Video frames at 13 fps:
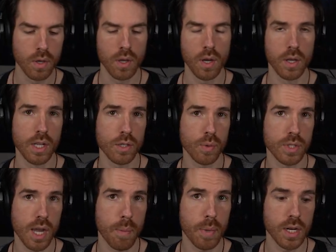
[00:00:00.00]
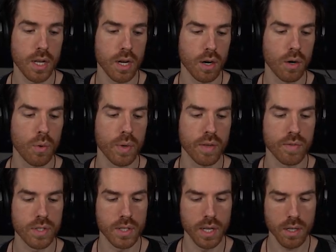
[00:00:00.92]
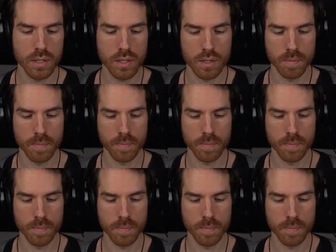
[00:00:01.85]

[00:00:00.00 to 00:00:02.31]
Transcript: And that's what's happening here. We have 6